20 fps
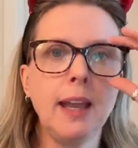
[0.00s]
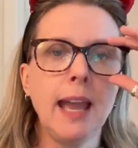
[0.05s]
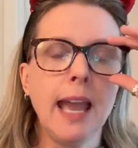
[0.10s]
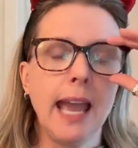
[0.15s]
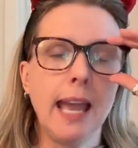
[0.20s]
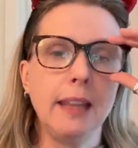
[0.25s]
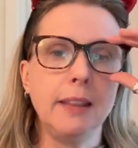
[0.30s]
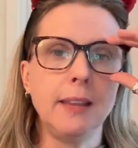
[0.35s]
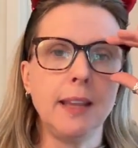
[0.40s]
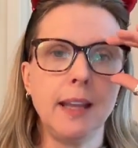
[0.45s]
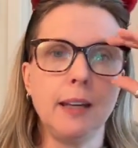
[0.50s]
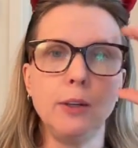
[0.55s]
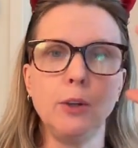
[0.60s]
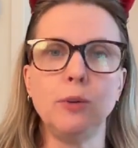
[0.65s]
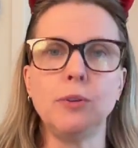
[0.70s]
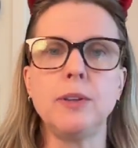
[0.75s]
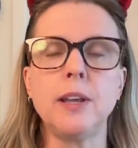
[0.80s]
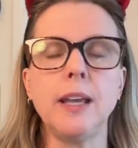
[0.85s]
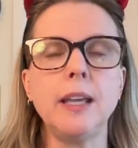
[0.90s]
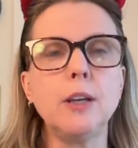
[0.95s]
and then you
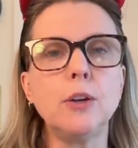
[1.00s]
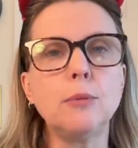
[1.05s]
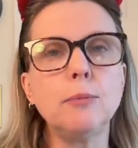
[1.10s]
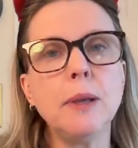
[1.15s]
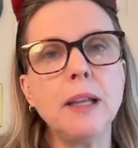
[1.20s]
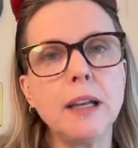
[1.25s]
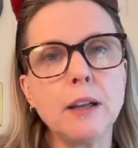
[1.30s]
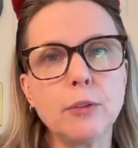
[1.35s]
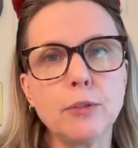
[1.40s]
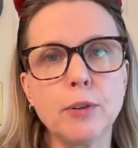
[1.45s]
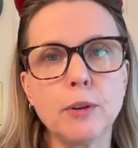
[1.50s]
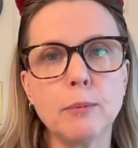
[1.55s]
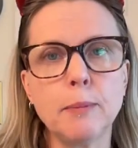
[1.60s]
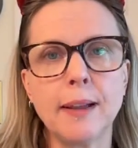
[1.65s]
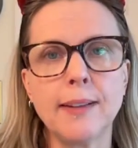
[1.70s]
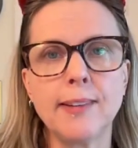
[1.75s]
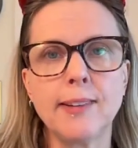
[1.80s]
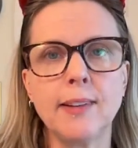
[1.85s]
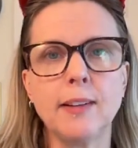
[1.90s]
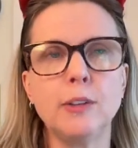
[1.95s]
take your meaningful
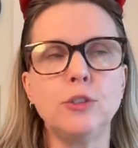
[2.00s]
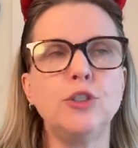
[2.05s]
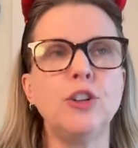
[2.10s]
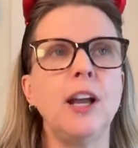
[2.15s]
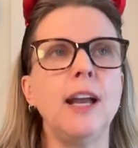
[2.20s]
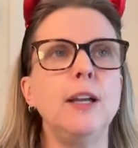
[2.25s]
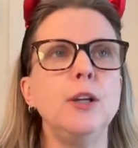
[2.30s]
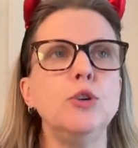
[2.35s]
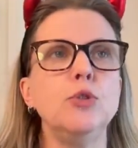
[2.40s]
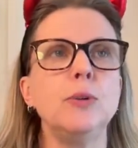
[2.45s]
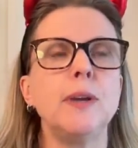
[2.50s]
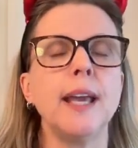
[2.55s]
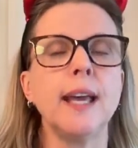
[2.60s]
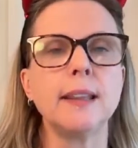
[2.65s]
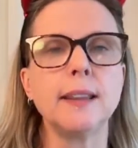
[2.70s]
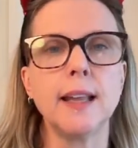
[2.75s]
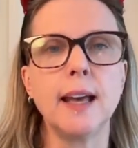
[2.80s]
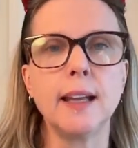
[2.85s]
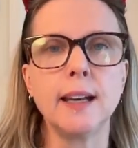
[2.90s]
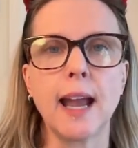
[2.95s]
message and you
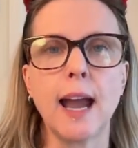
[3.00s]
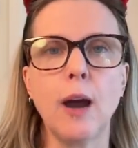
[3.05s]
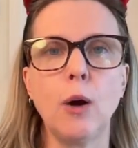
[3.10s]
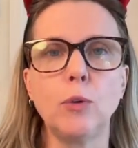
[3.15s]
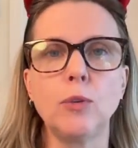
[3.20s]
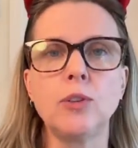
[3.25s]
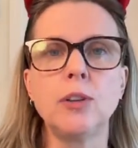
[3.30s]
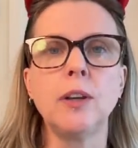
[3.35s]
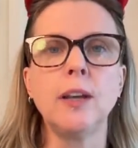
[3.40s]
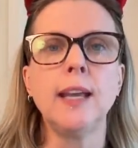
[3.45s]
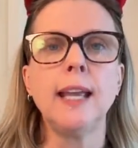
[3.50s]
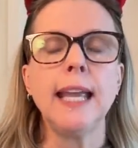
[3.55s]
get that out